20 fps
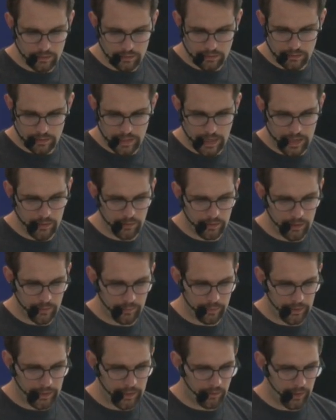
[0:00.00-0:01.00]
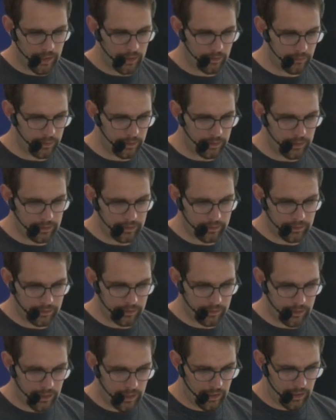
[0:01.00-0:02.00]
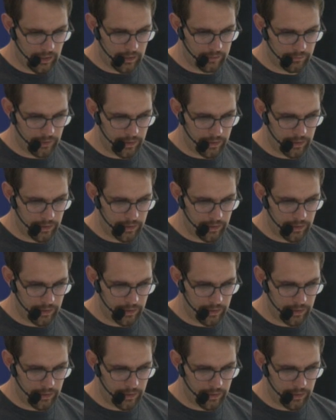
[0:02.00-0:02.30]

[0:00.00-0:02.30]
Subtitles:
now you can play around with this in